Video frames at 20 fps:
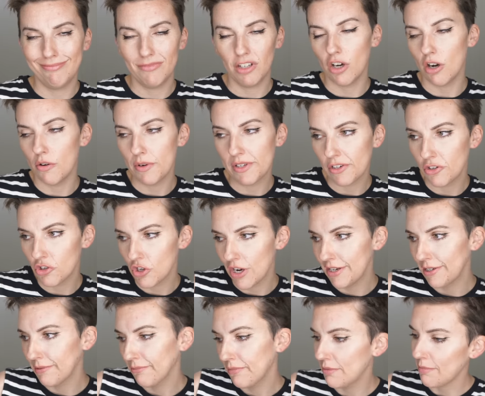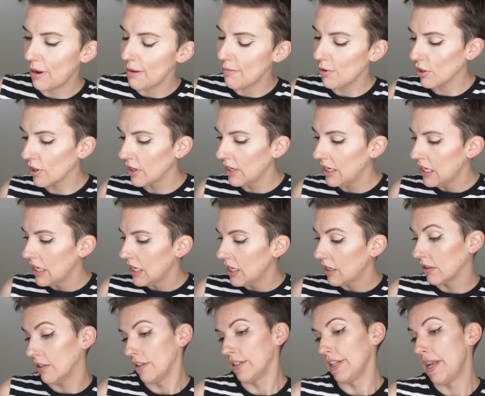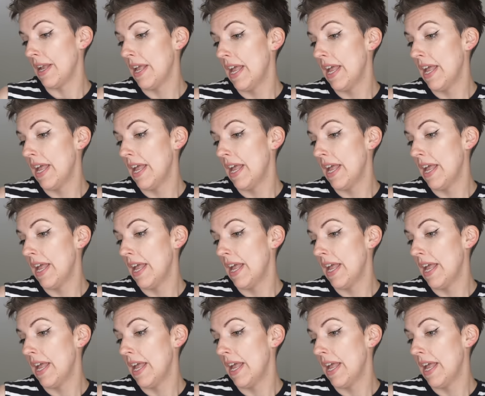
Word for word: You're always on trend in my book clearly.